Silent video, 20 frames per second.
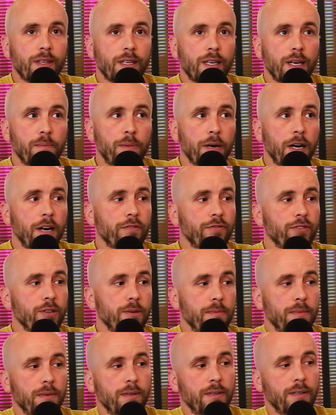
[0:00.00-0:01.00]
apart
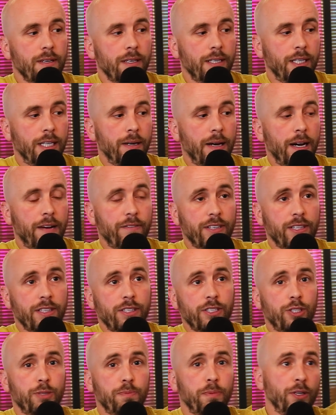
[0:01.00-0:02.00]
from, you know, having the
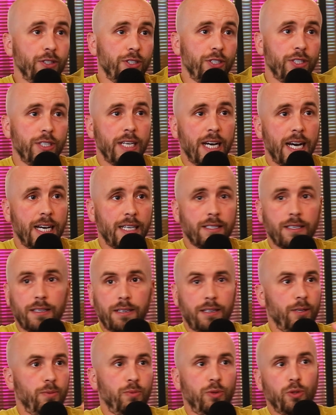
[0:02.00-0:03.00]
sponsored ad
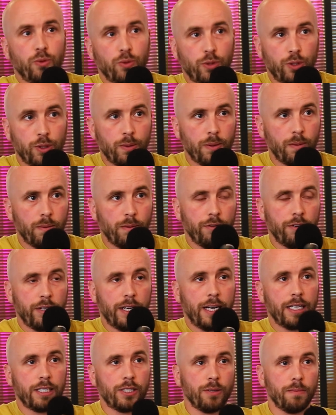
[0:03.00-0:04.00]
like we all do when we run
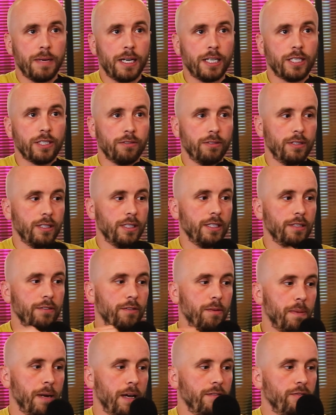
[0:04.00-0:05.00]
ads on Meta and these other
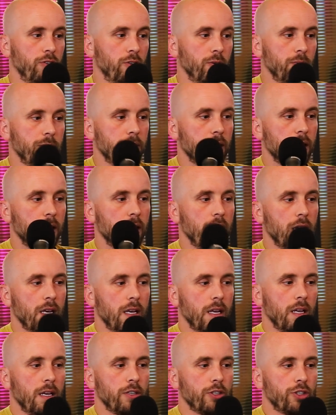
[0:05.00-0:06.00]
platforms,
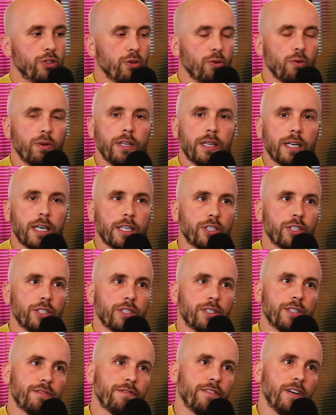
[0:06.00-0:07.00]
surely that should
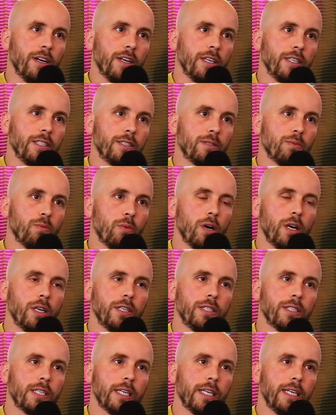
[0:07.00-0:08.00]
suffice. Why
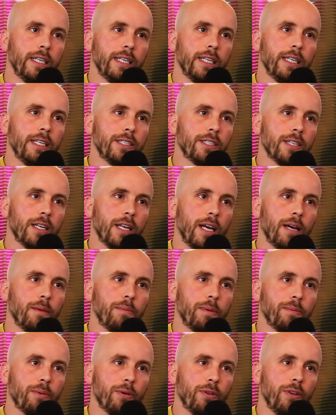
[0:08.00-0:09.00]
does he need to let
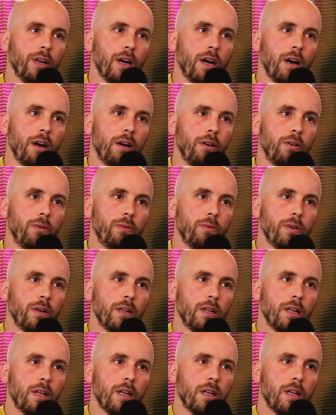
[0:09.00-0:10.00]
people know
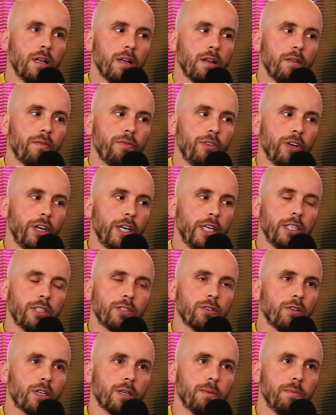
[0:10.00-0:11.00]
that he's
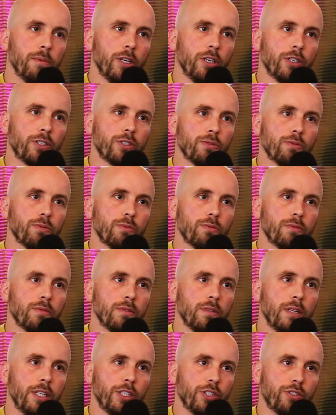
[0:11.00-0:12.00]
got commercial
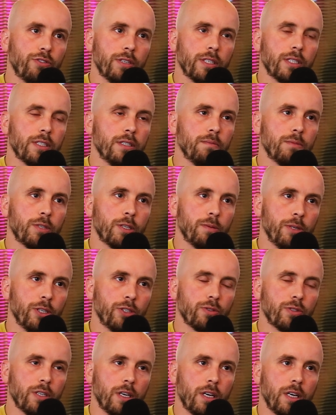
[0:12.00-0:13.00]
interest and
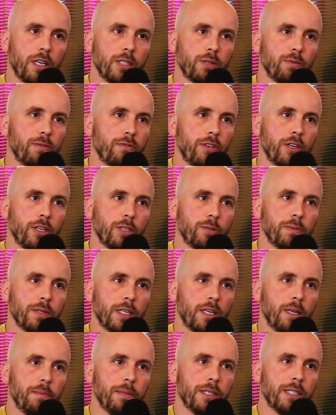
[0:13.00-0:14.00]
commercial ties with those
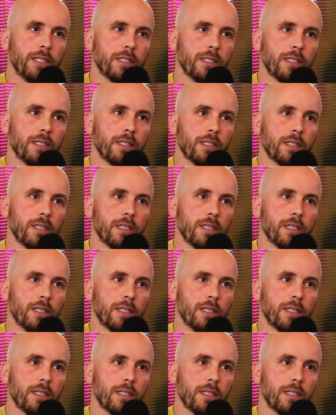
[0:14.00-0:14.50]
particular businesses?